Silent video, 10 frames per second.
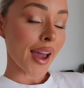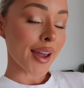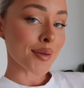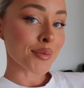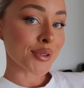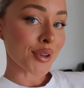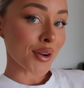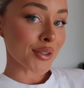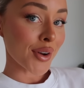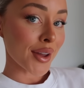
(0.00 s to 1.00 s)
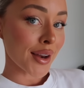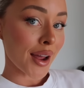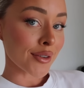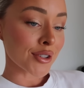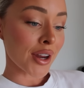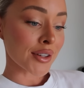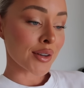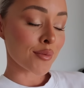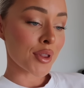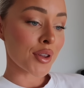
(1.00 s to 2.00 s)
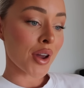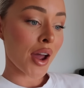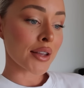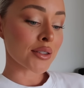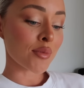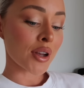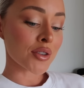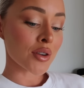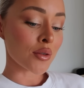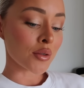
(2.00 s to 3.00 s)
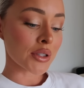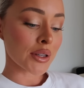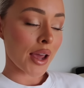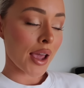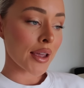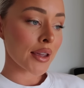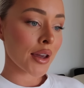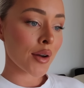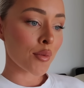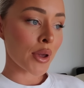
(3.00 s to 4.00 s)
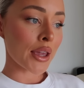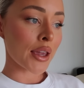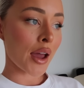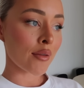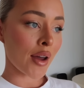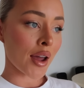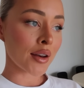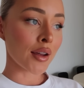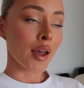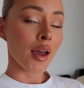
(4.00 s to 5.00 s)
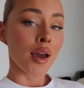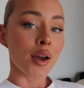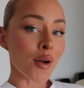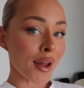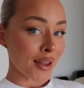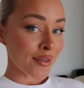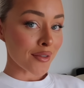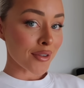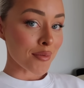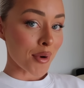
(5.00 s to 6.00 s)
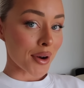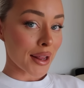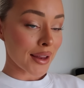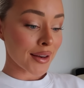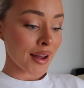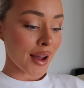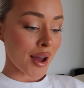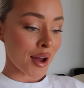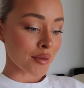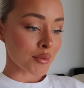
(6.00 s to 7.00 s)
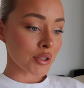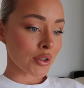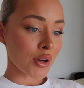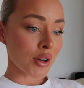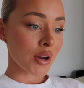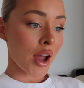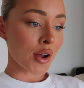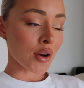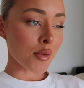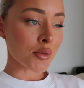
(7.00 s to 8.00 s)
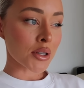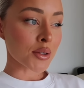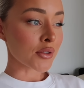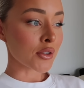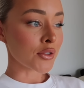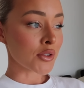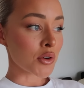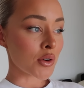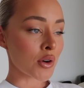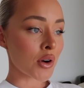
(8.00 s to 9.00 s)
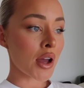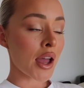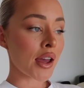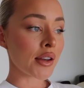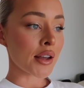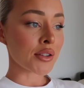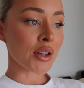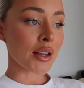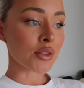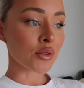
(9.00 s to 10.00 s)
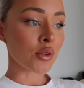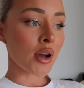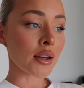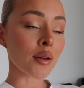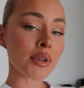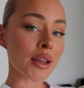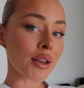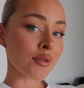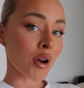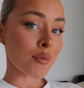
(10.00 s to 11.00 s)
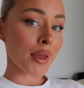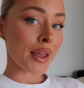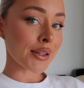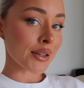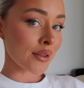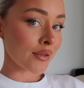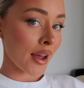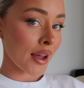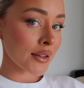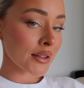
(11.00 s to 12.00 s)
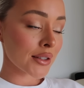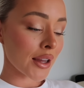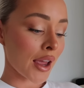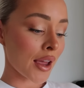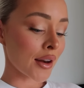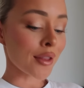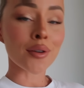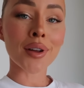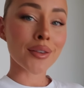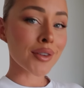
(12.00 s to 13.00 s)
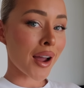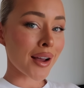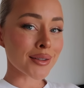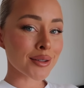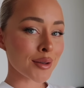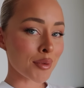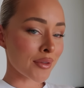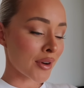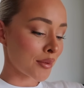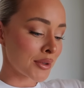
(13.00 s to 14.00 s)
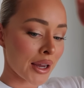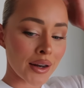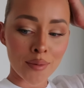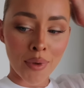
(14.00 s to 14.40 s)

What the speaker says: I am so sorry that I haven't checked in with you guys much at all today. We have had quite the eventful morning. So I got up just before 4 and as you guys saw, ended up taking Romy to the vet. And I thought I'd give you guys a bit of an update.